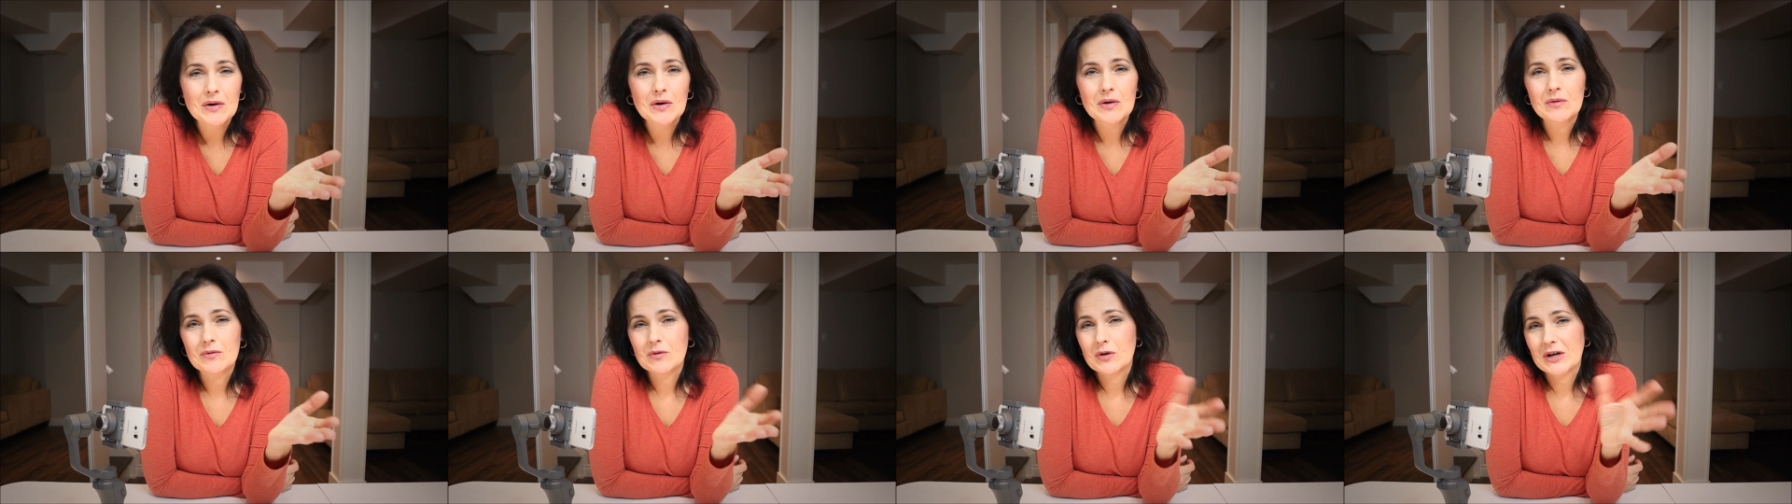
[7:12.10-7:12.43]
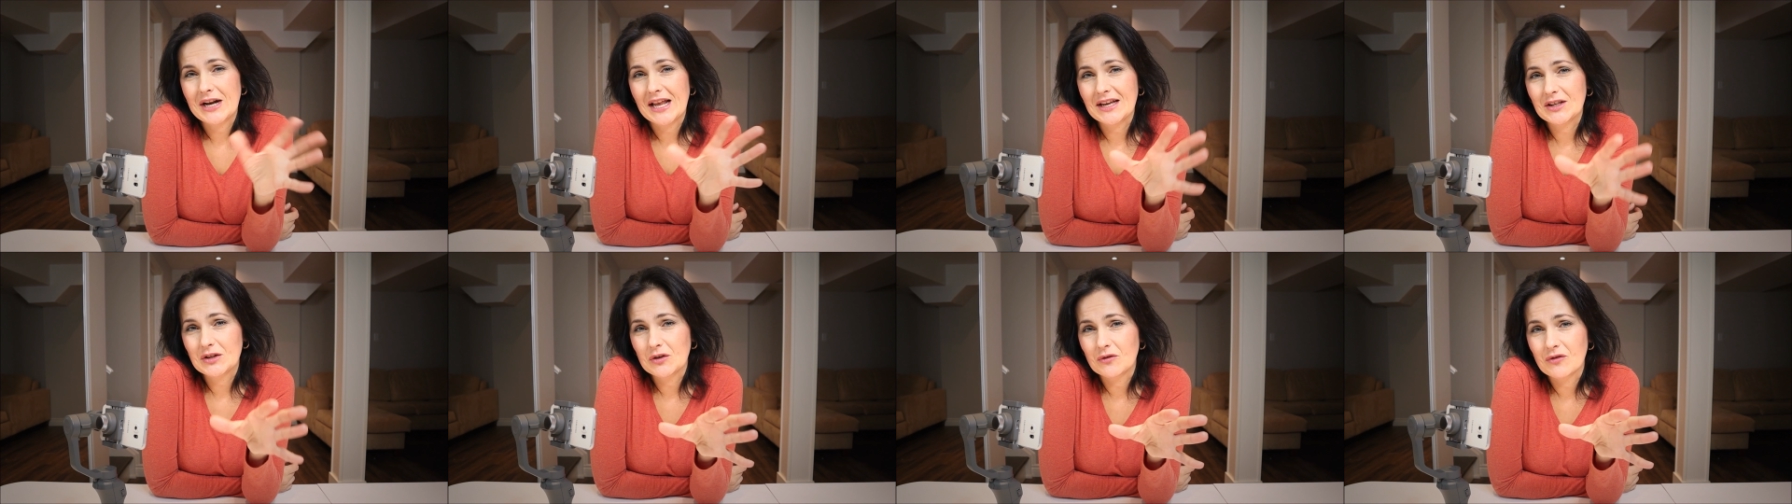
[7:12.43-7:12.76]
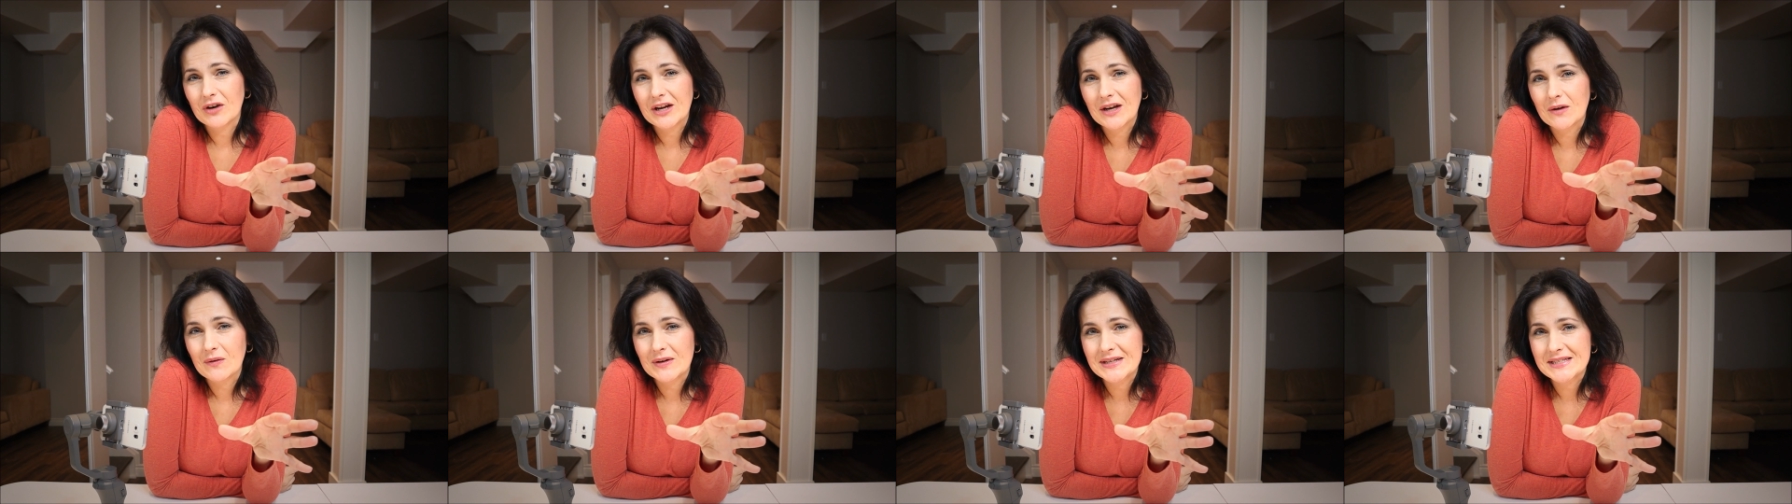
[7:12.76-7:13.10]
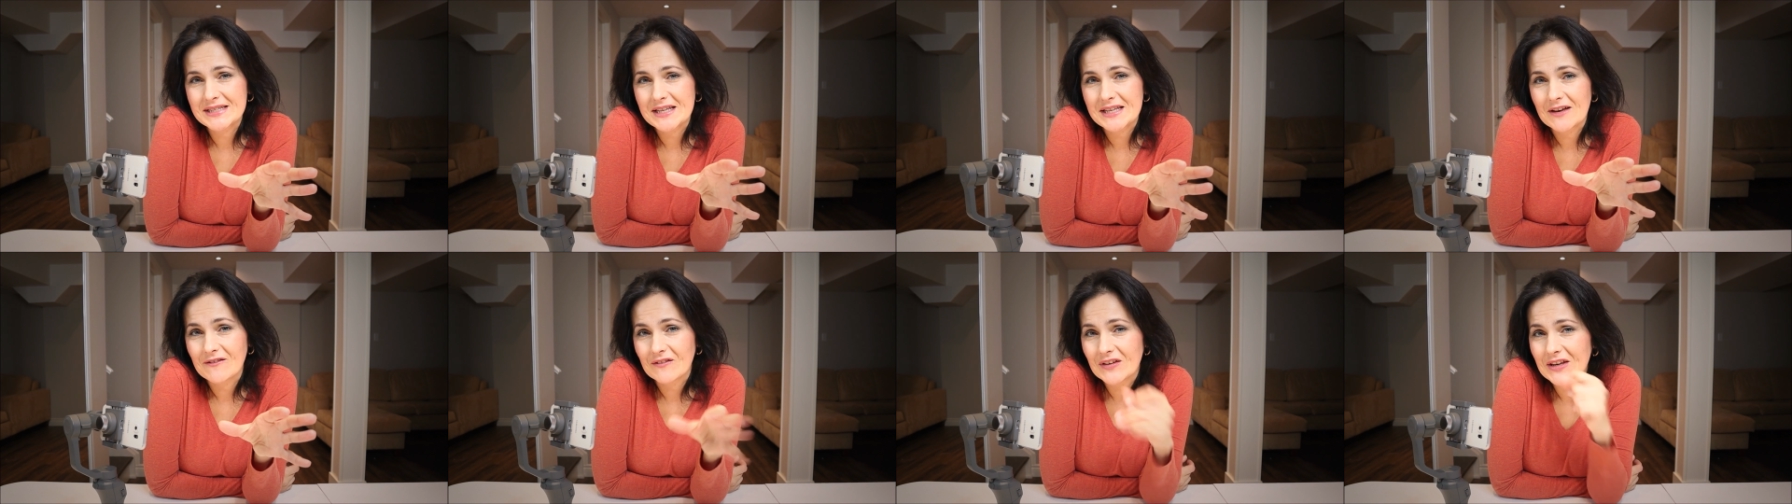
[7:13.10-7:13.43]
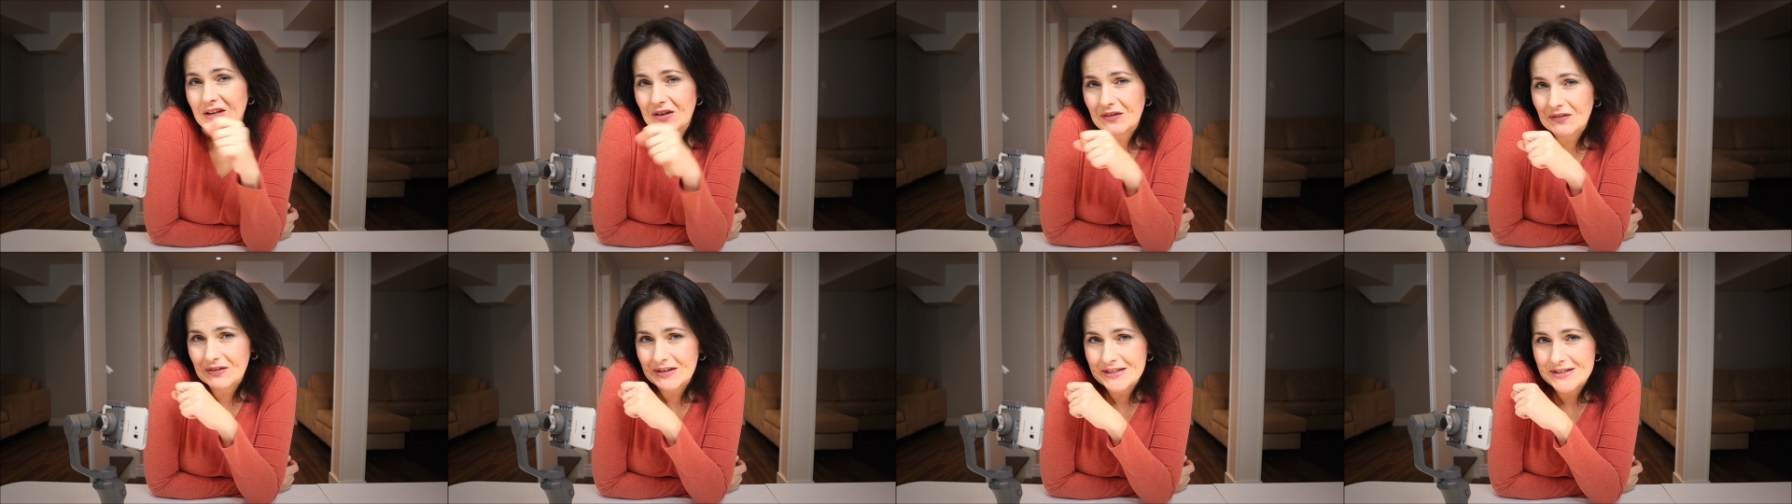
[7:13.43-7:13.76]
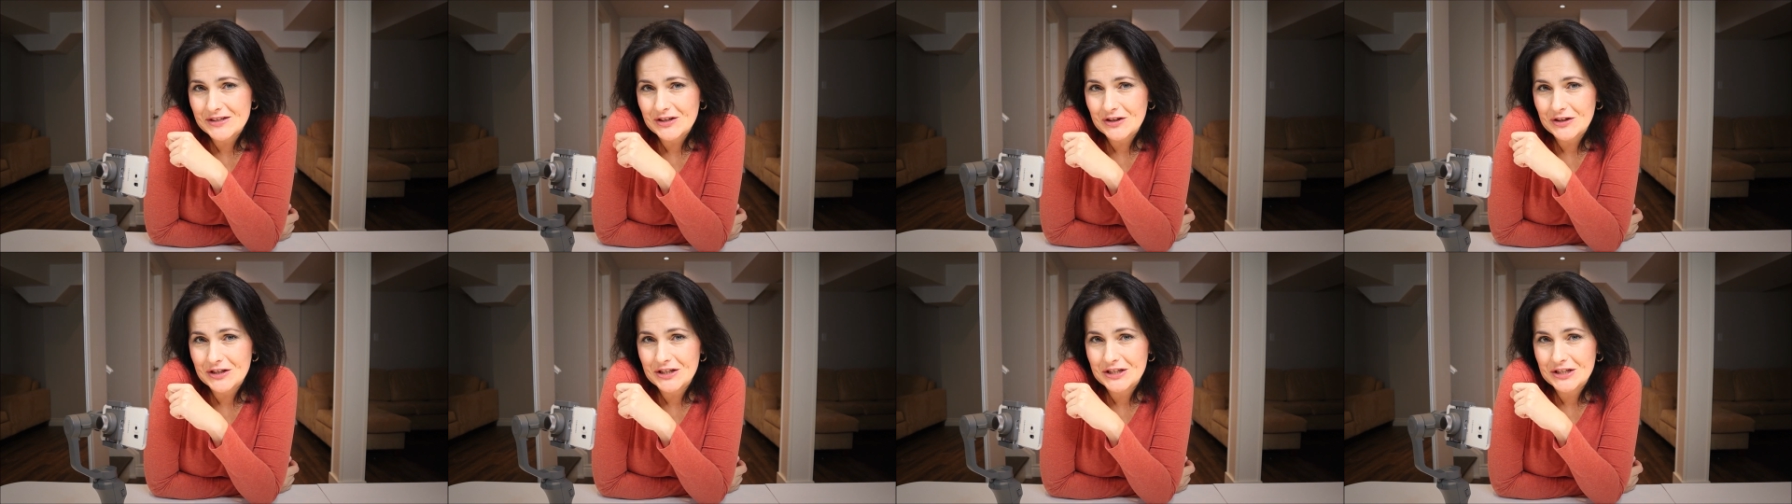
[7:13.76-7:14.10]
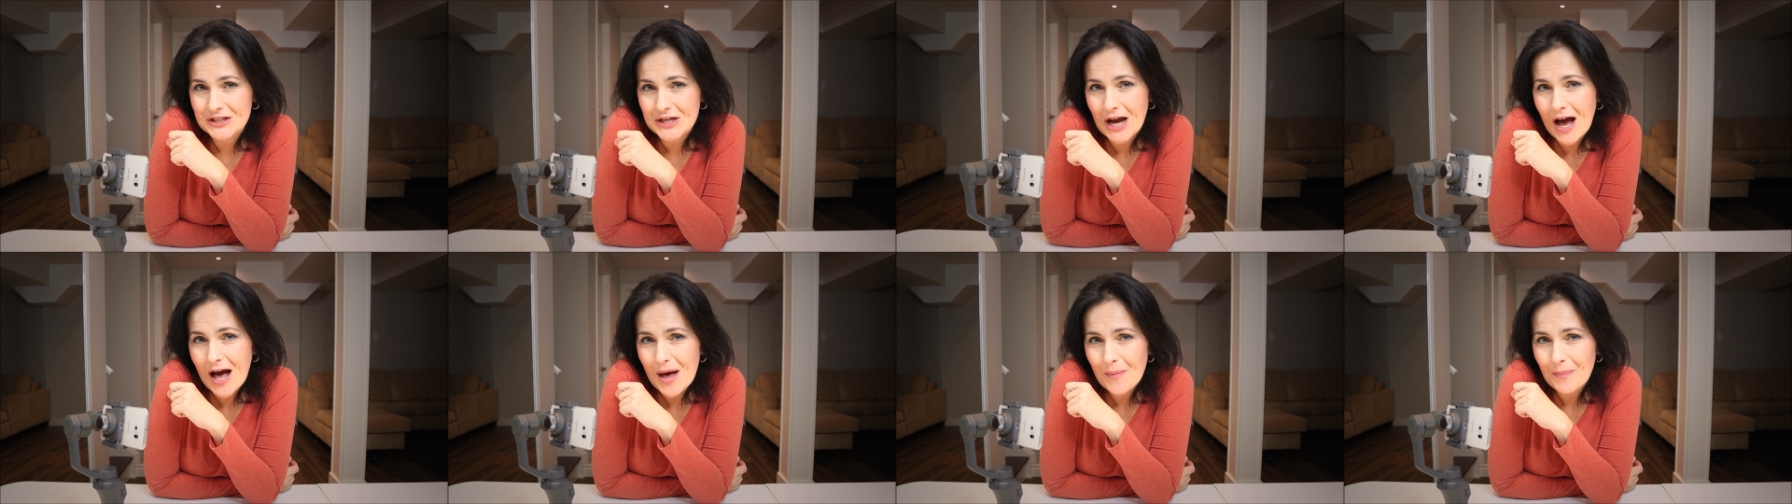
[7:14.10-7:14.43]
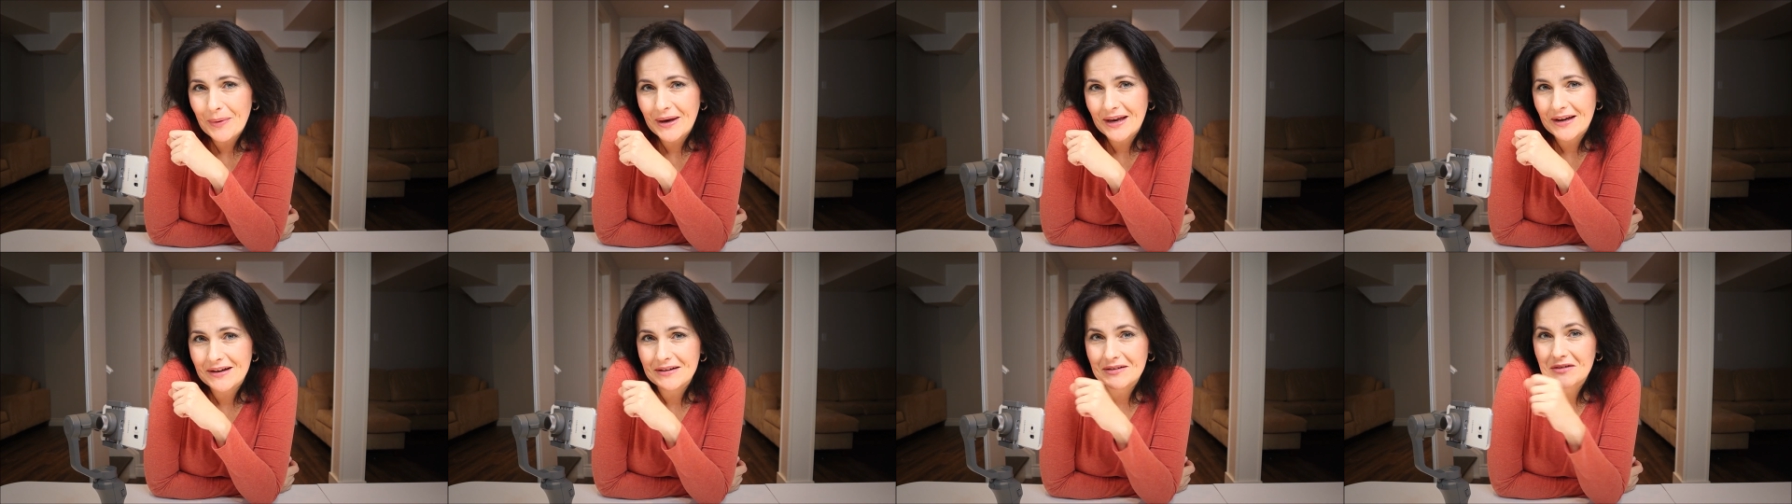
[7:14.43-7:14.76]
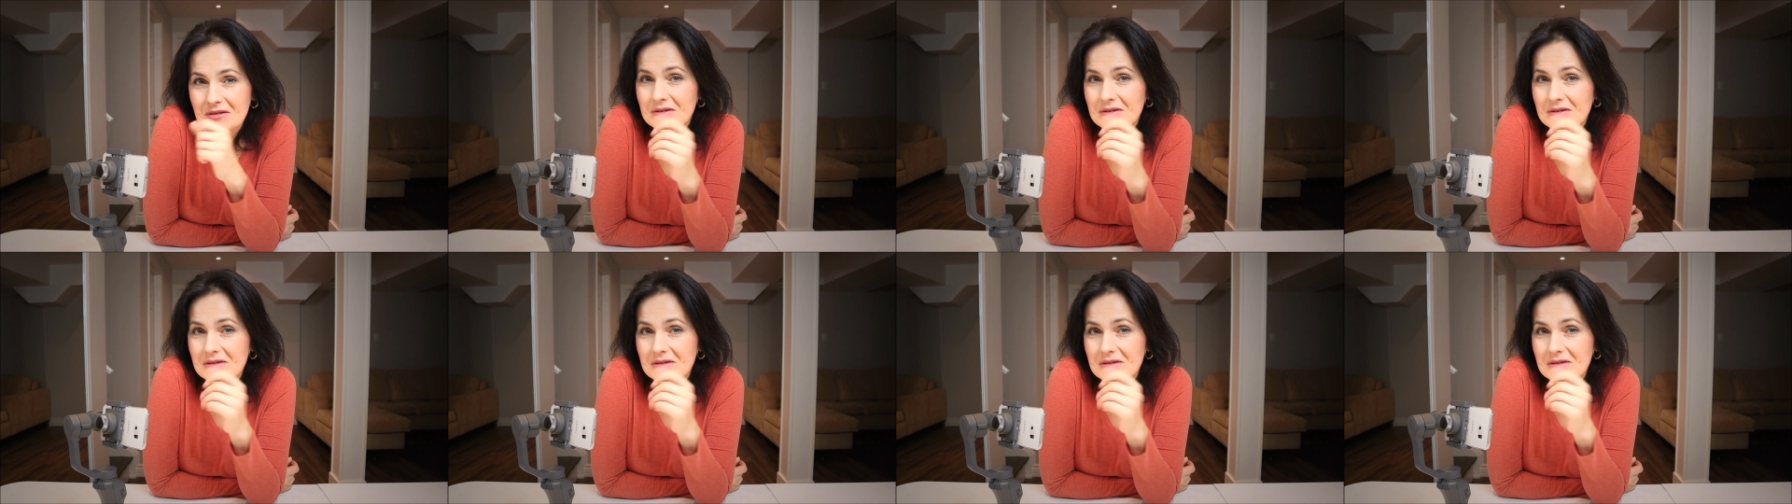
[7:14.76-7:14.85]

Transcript: or would like to request a video on a certain topic,